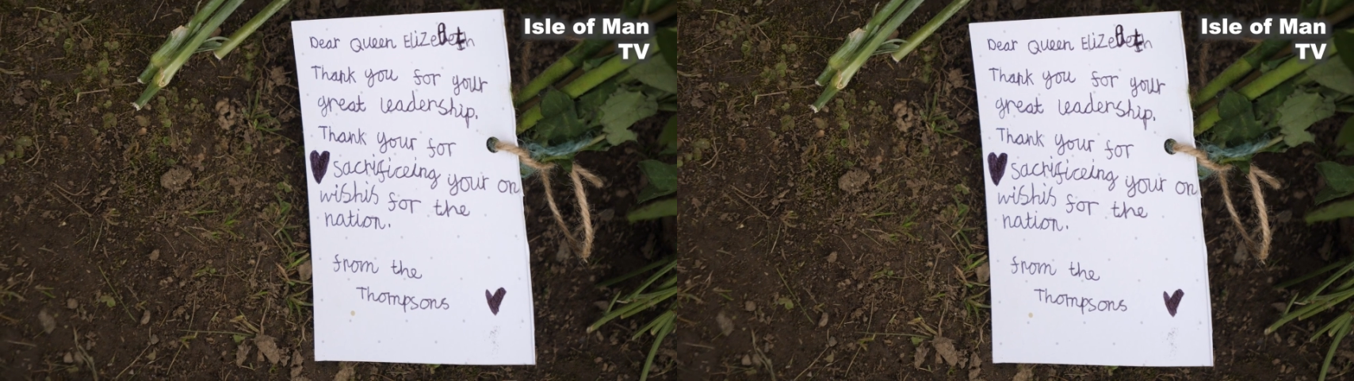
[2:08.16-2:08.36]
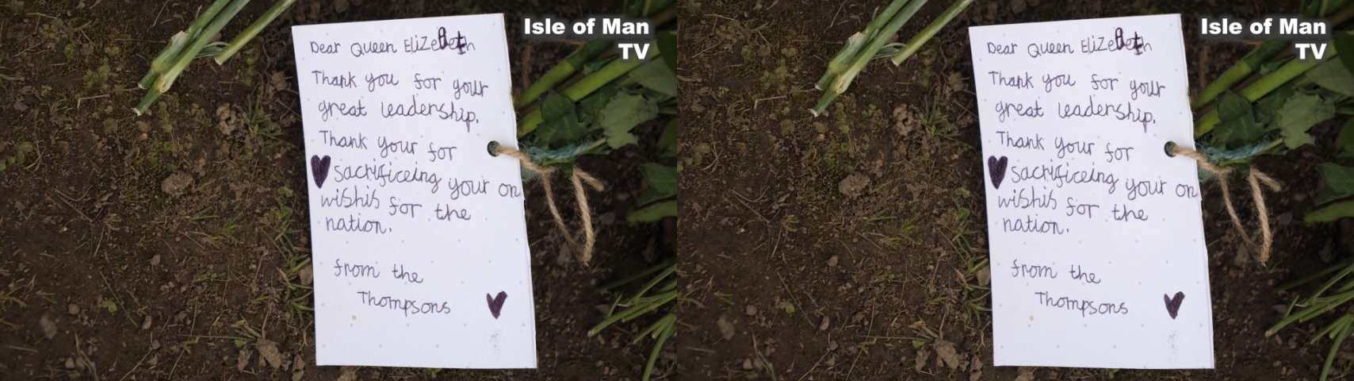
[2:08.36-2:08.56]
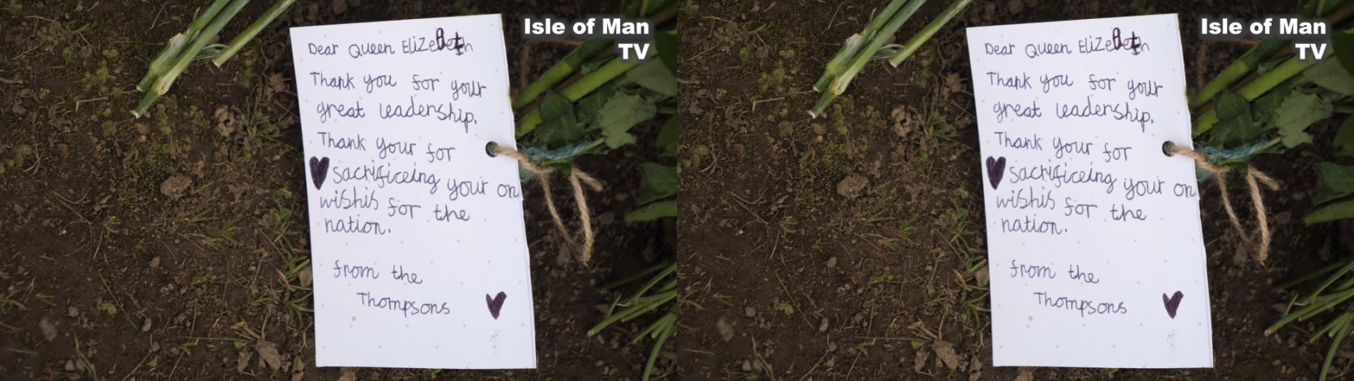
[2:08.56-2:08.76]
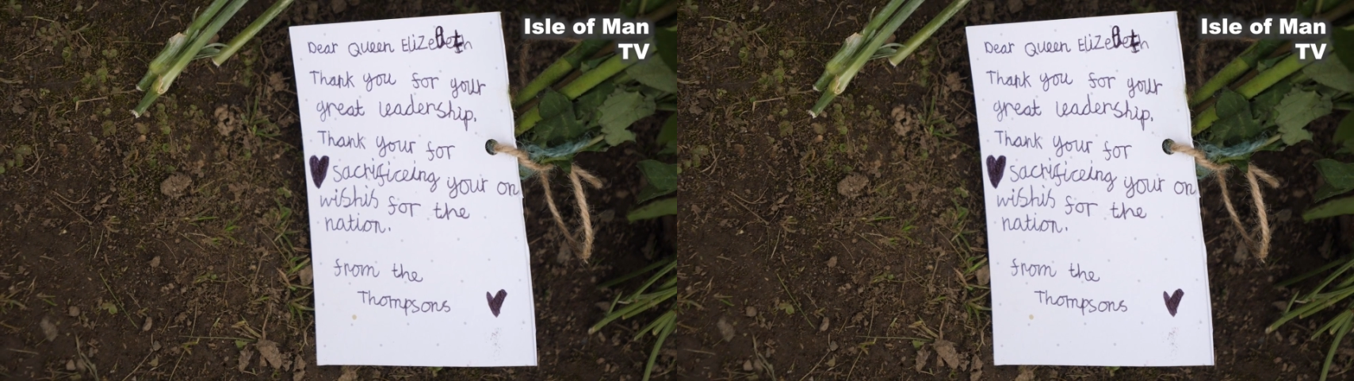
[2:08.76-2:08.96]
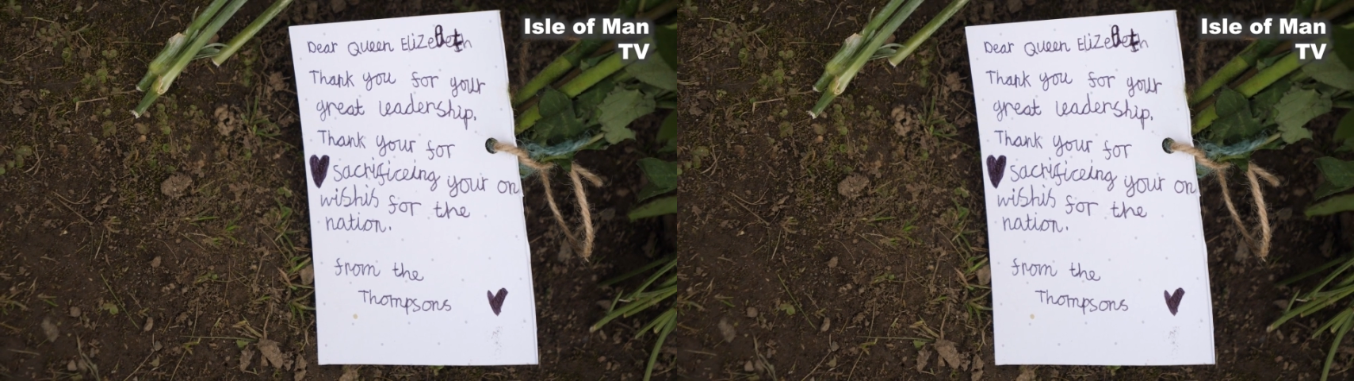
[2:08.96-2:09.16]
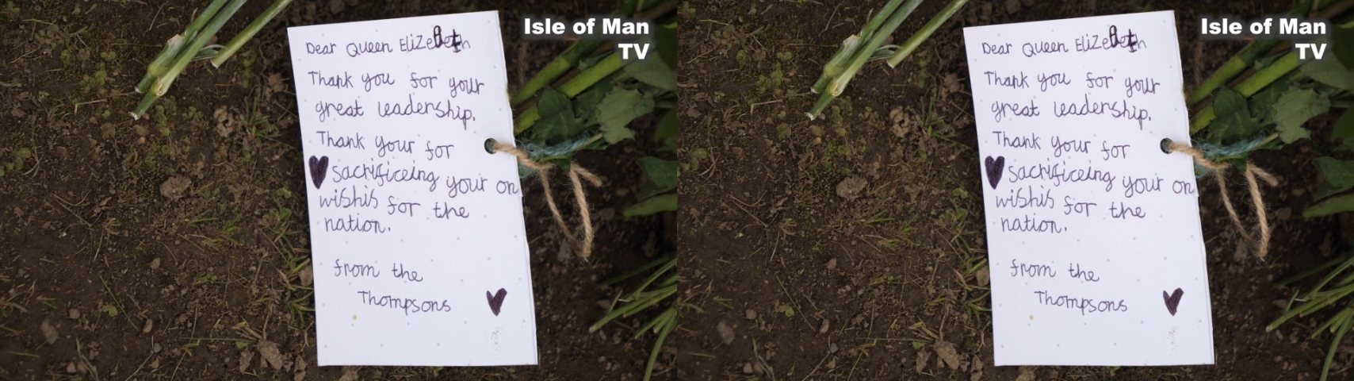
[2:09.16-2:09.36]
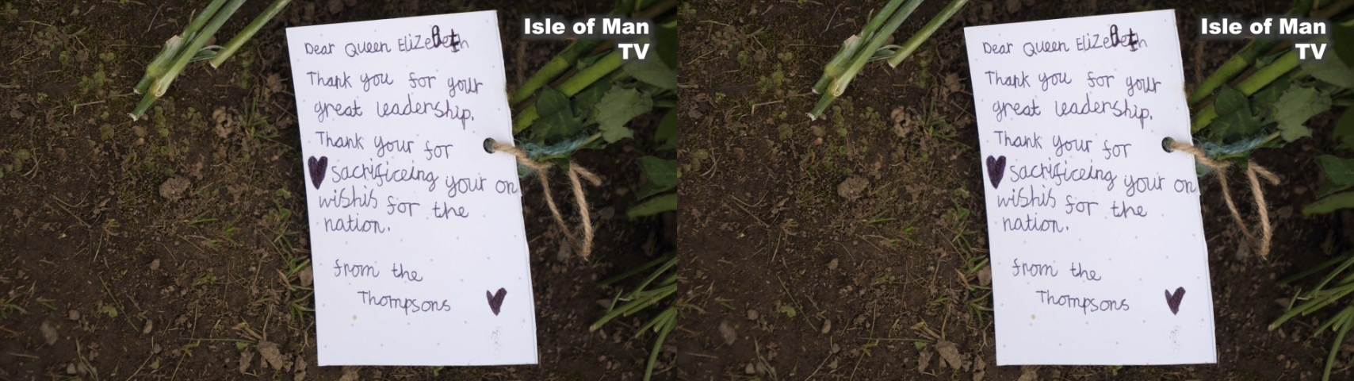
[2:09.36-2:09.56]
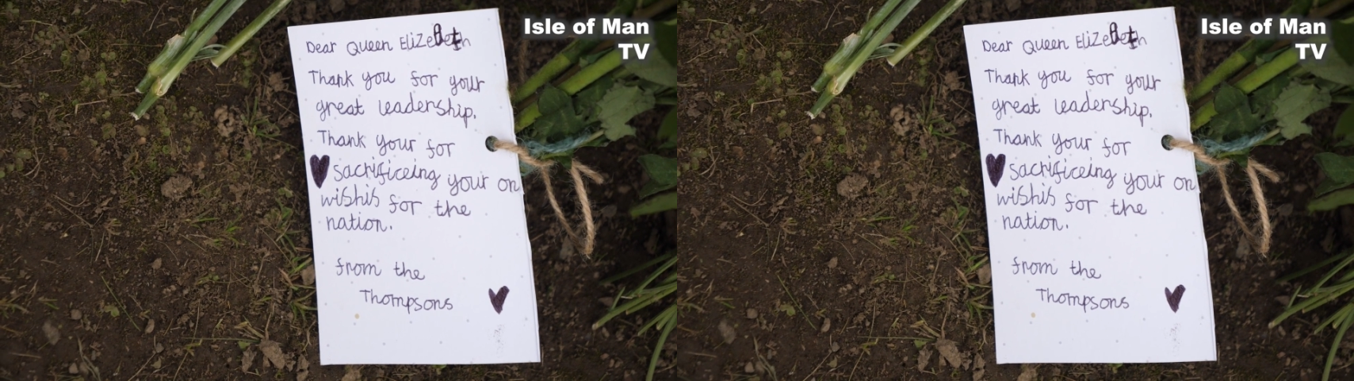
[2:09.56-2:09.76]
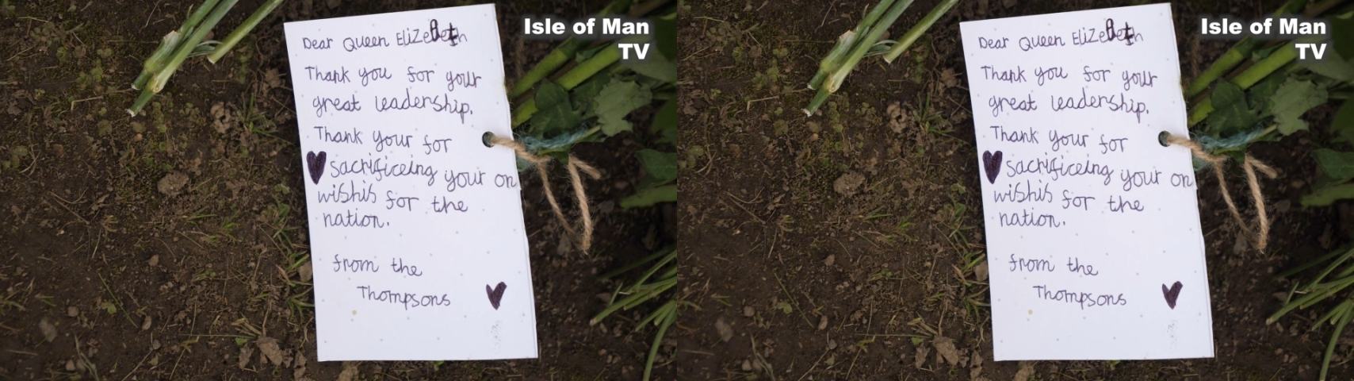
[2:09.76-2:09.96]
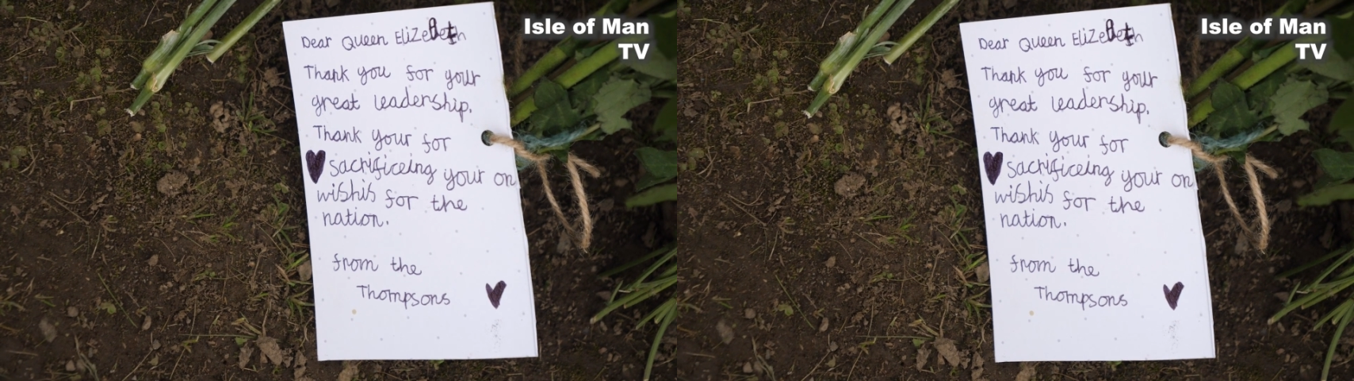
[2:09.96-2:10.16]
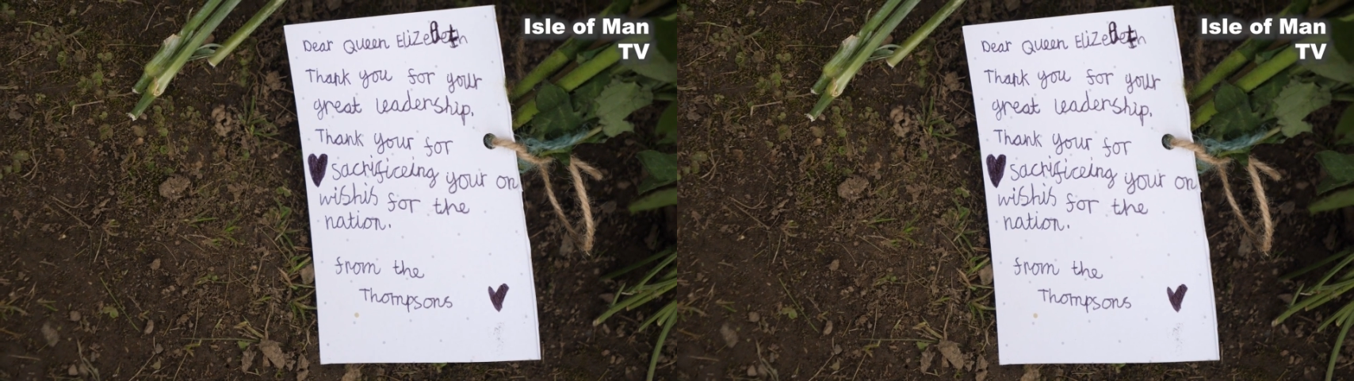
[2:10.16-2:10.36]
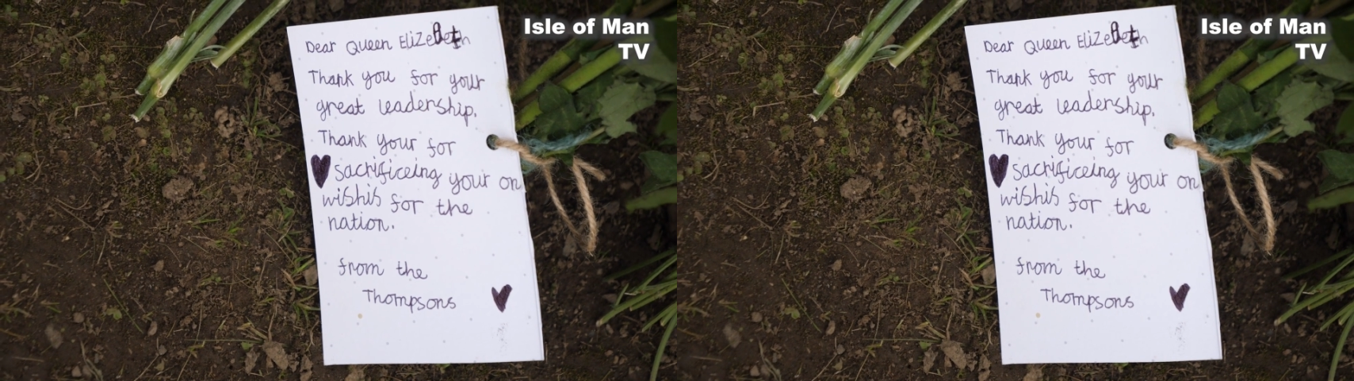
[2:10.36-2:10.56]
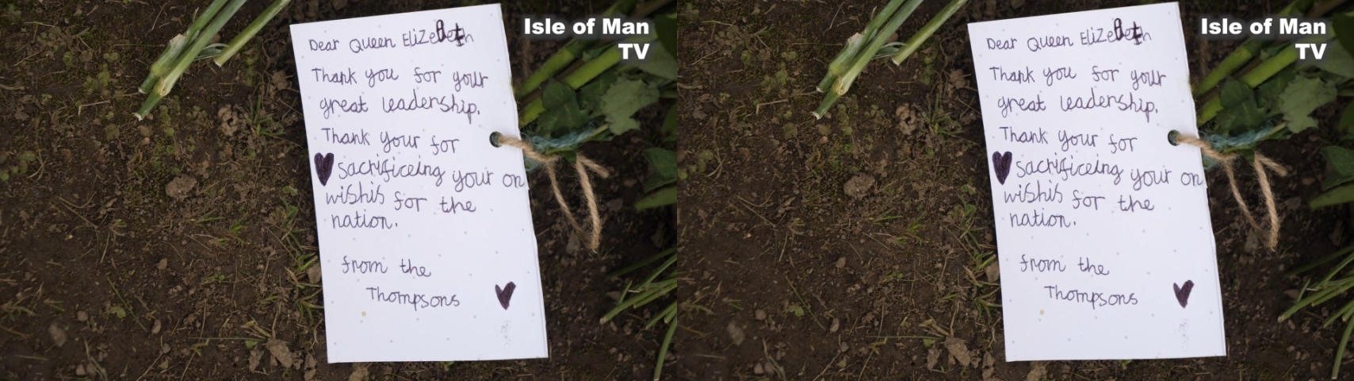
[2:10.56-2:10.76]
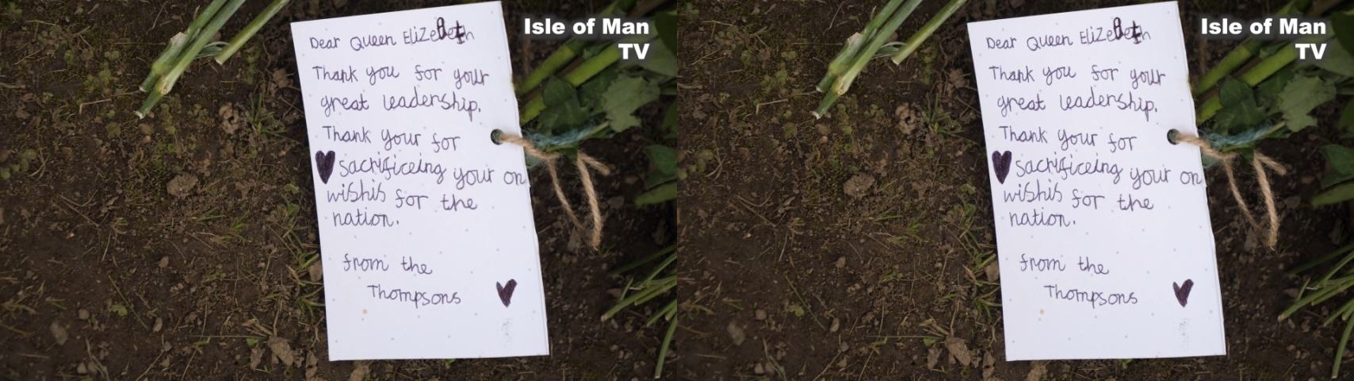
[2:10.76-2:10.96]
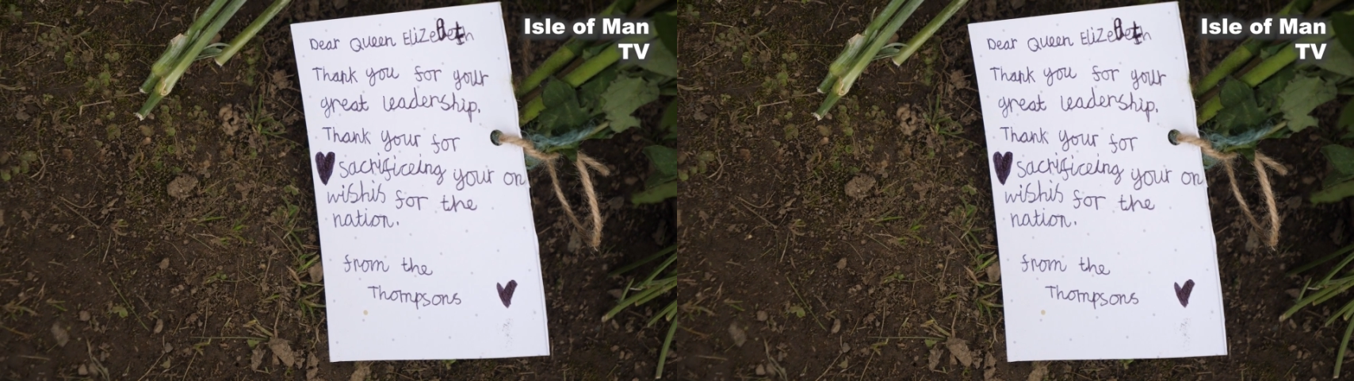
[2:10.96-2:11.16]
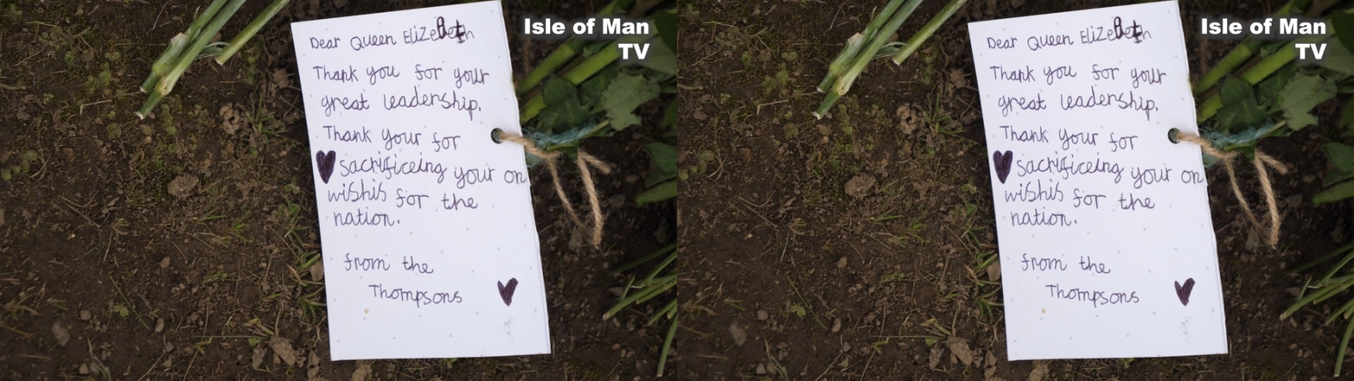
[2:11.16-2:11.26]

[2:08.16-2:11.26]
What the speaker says: [unreadable: no face in view]